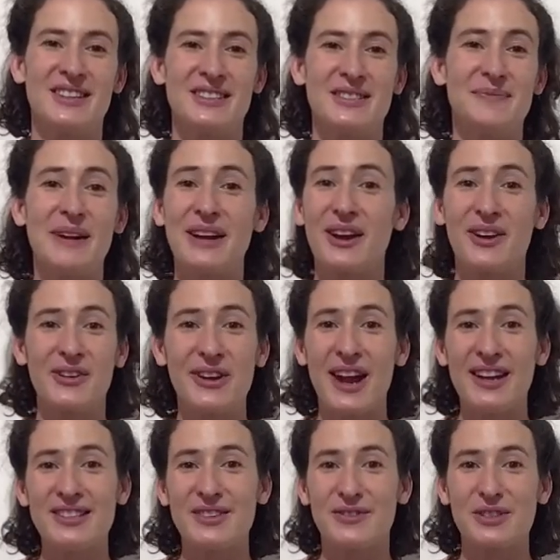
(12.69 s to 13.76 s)
to make a
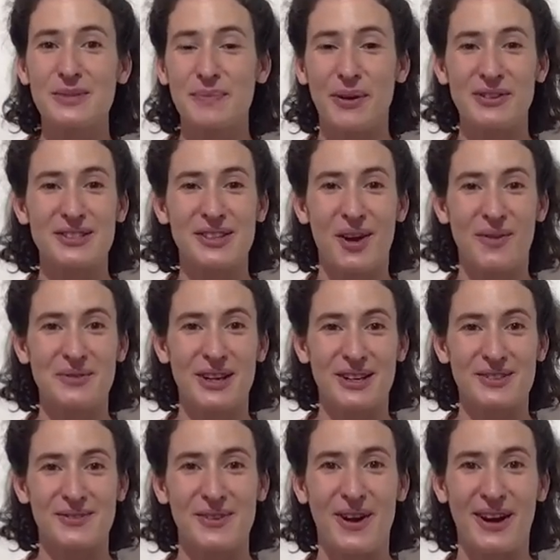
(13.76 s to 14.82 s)
creative response to
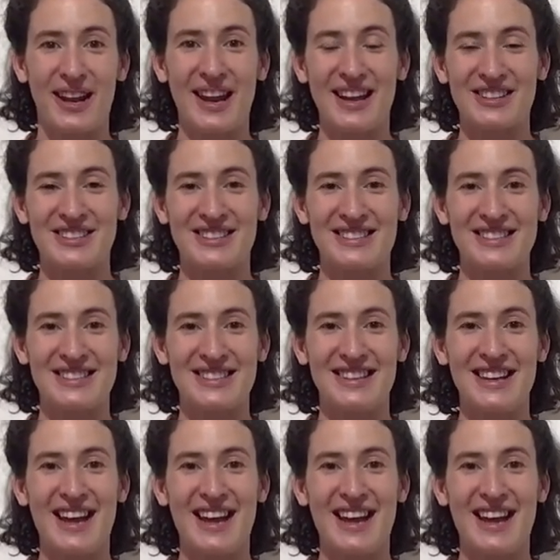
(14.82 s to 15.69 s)
objects from our collections